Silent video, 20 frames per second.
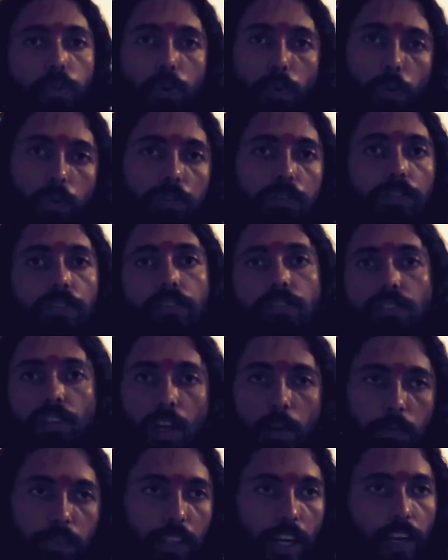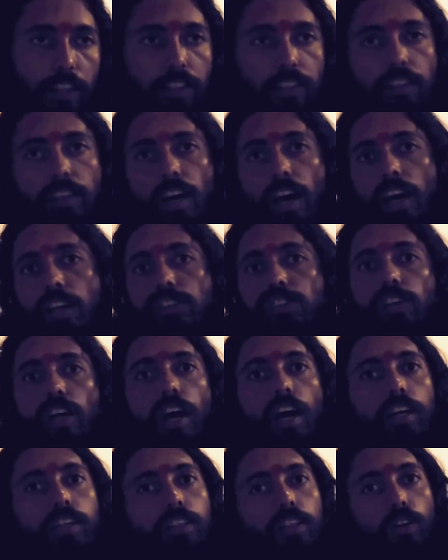to use terms like
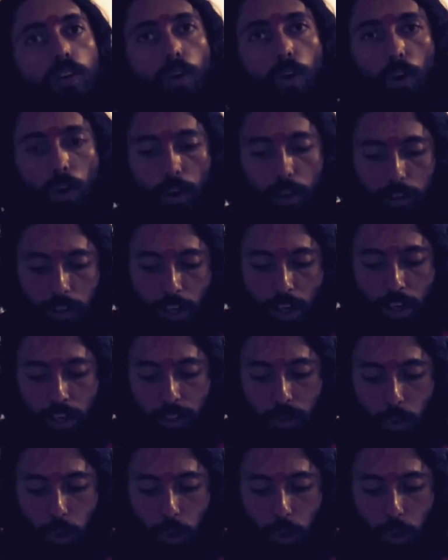Nigrahacharya or